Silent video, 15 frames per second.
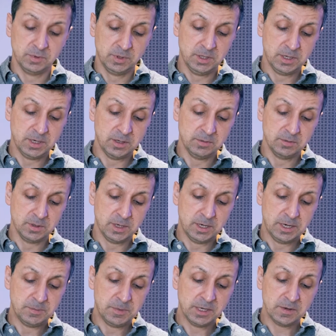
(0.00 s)

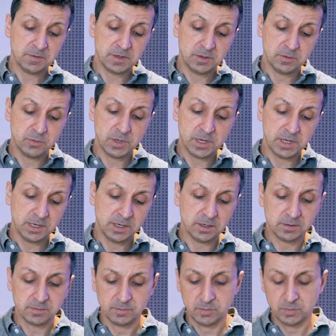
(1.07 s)
It gives you really
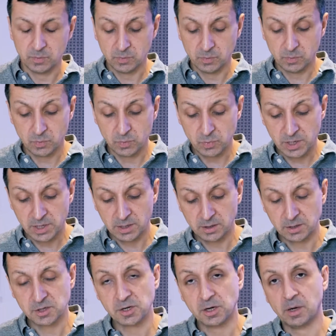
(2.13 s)
good
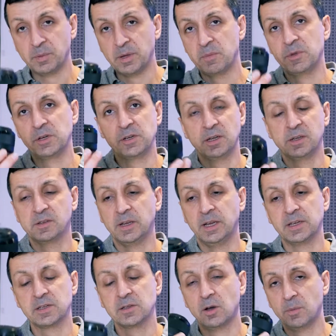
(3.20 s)
sharp images.
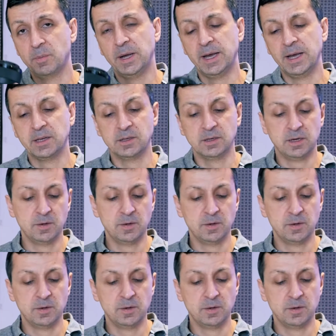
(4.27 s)
It's not bad.